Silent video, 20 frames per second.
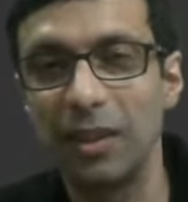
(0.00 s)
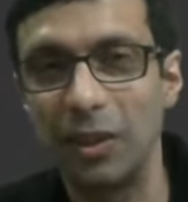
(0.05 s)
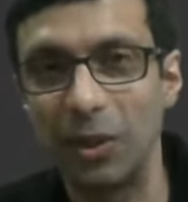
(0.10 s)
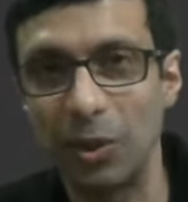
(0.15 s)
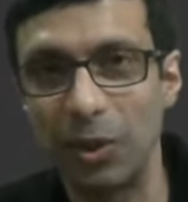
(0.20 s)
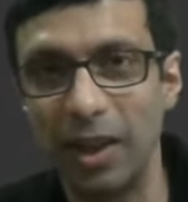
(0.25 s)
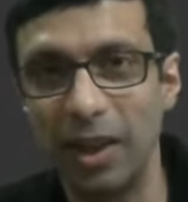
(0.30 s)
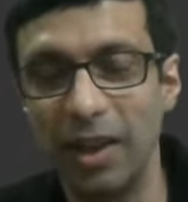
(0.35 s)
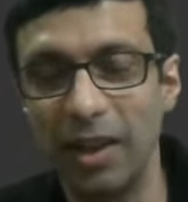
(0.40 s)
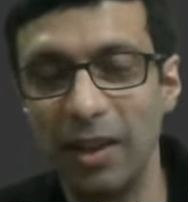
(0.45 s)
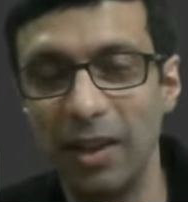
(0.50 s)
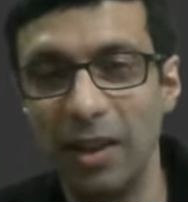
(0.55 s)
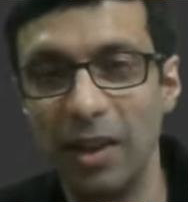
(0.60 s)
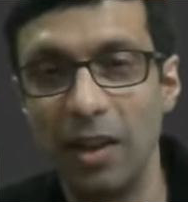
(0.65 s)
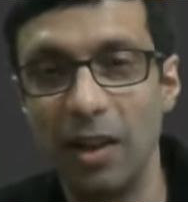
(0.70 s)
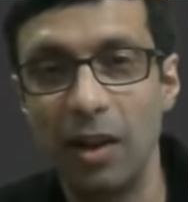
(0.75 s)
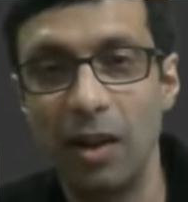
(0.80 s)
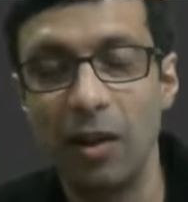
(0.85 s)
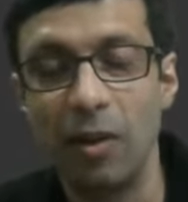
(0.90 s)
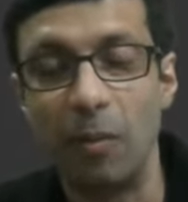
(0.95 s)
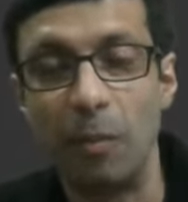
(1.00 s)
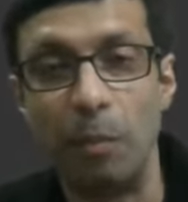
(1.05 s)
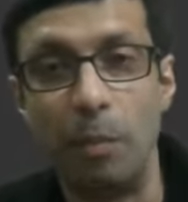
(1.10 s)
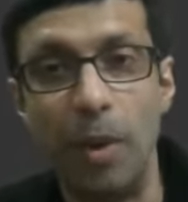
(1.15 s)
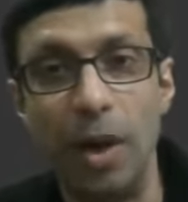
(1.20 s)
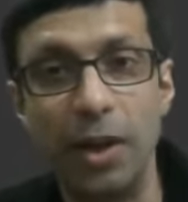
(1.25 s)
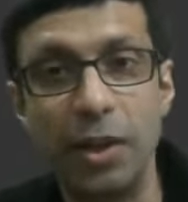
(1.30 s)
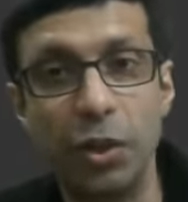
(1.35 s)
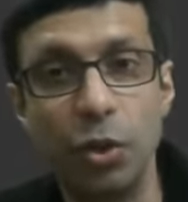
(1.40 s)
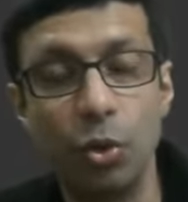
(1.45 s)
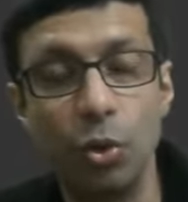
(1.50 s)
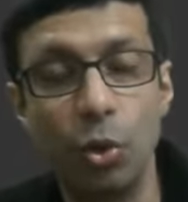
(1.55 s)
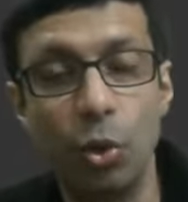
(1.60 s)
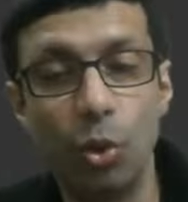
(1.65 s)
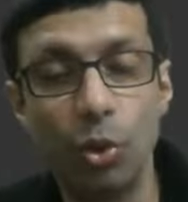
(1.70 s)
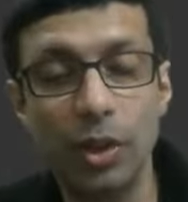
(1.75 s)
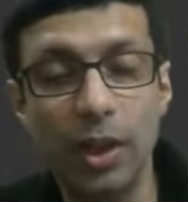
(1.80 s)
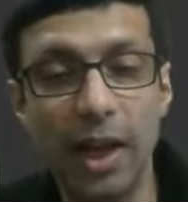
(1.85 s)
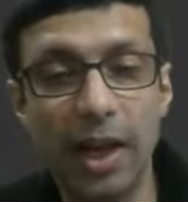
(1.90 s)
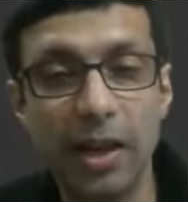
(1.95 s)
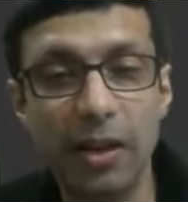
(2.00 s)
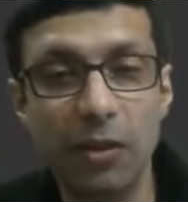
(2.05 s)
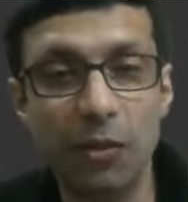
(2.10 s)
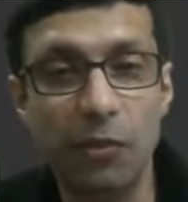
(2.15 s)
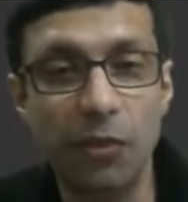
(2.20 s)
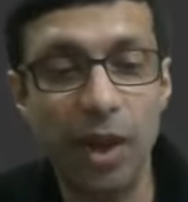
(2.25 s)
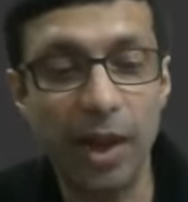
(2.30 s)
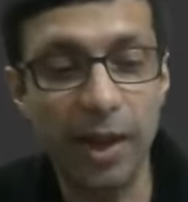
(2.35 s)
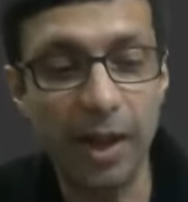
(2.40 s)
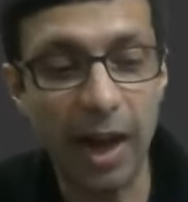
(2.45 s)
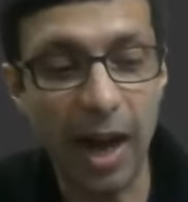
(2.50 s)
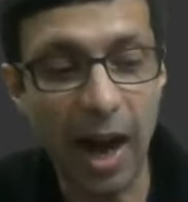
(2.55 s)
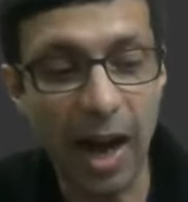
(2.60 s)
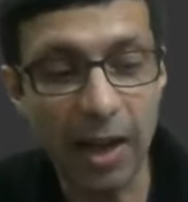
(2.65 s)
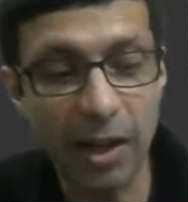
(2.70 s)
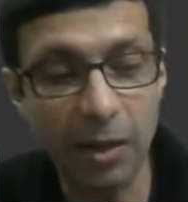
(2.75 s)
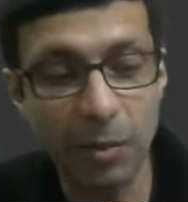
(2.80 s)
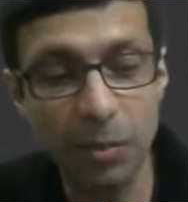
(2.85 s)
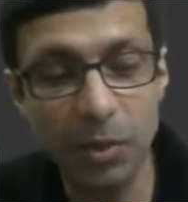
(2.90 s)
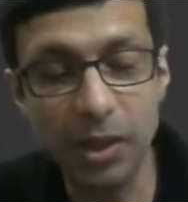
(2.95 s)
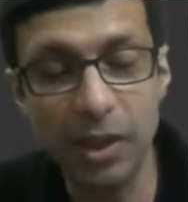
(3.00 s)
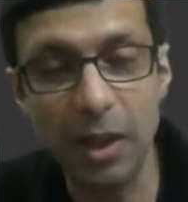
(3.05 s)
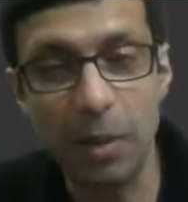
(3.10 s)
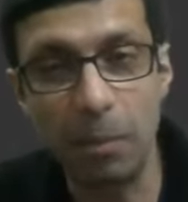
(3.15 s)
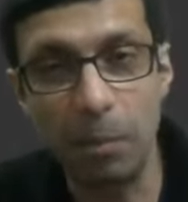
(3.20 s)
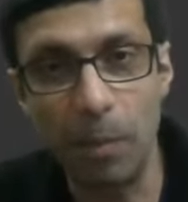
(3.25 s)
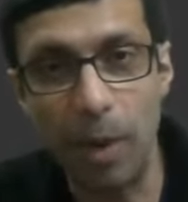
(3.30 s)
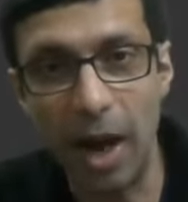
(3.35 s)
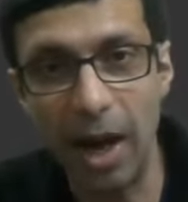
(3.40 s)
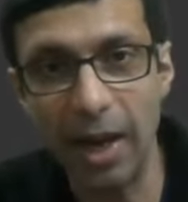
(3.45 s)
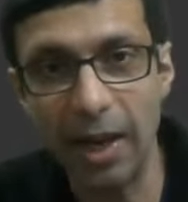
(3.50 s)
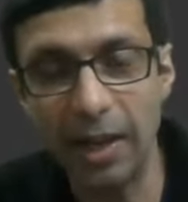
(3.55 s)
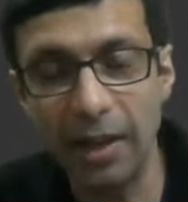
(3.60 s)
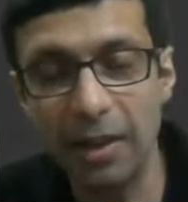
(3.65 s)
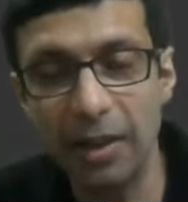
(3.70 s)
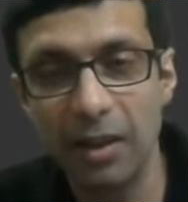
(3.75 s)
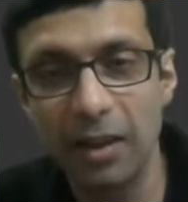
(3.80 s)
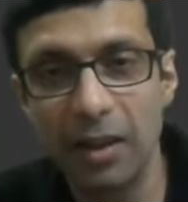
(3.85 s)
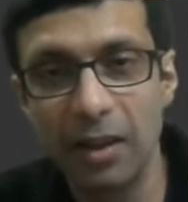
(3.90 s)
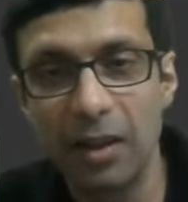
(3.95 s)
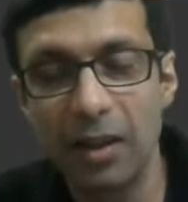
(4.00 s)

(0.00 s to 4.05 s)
Okay. But you know that when atoms combine,